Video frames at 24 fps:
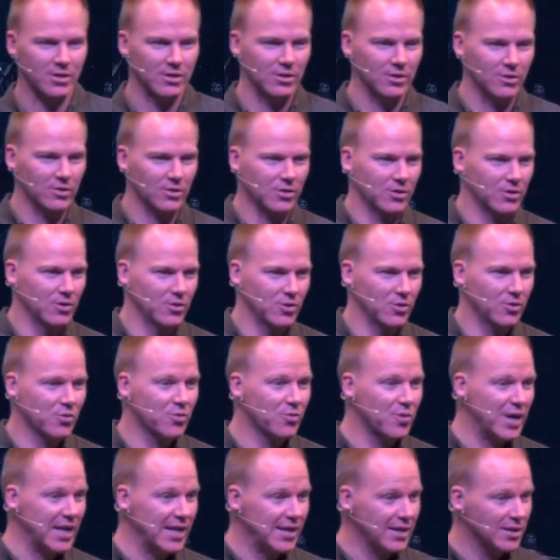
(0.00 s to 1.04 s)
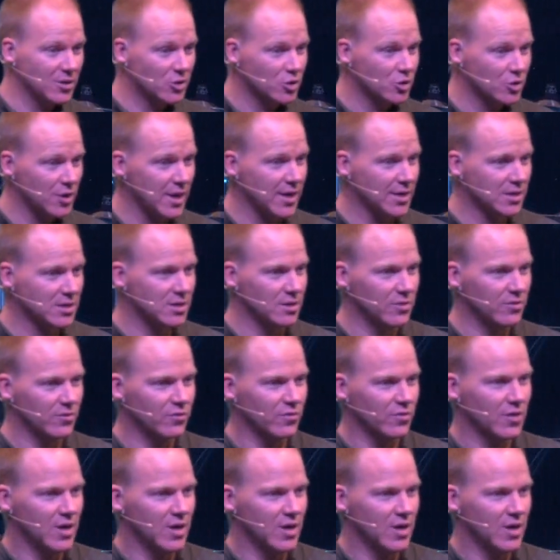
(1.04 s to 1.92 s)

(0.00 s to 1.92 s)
look really attractive,